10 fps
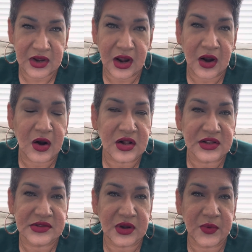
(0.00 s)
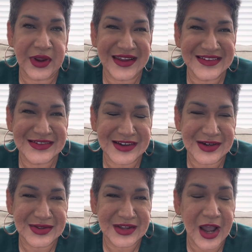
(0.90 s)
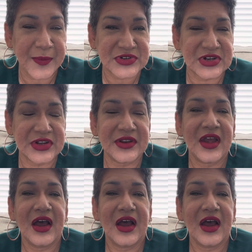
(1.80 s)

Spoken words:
you can call us and we can discuss the option,